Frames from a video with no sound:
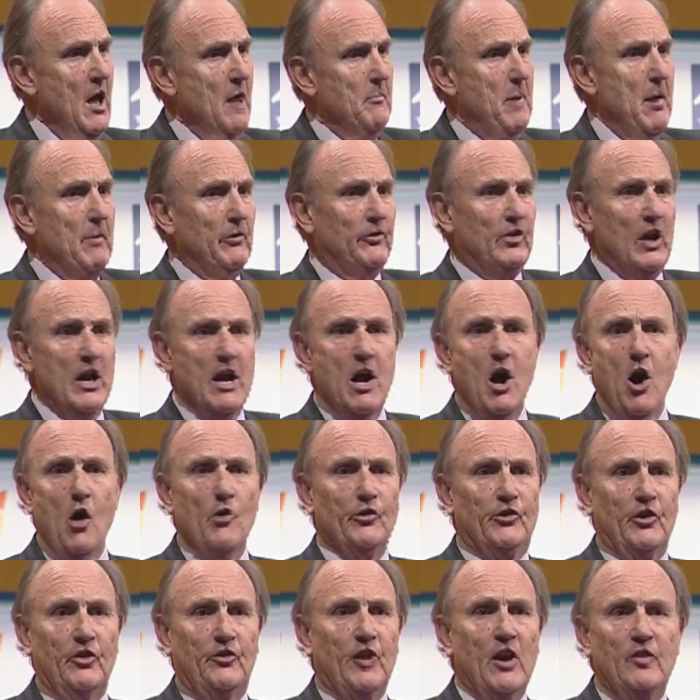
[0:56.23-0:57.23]
people say, oh,
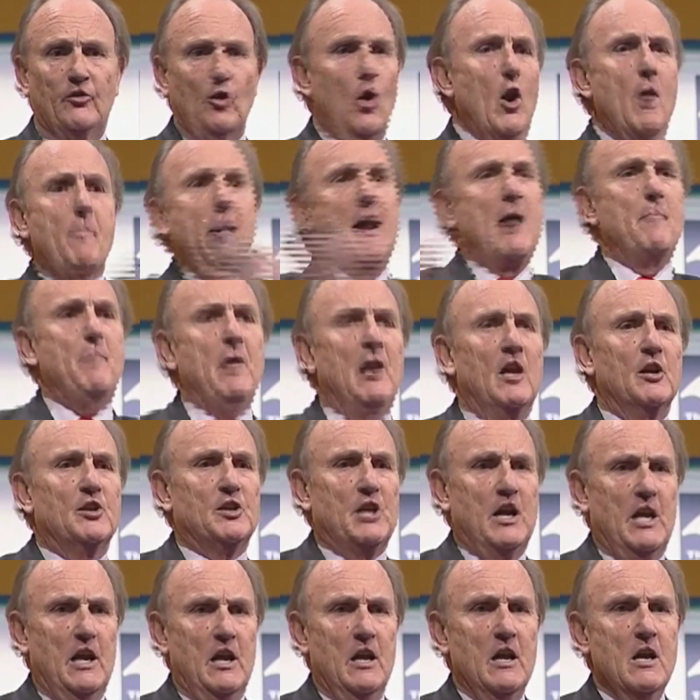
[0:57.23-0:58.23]
success is all about
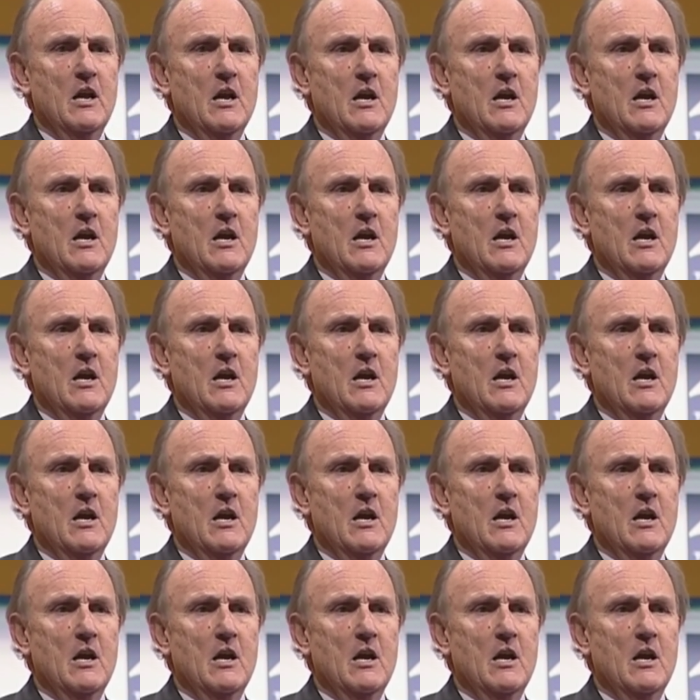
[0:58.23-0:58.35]
ability.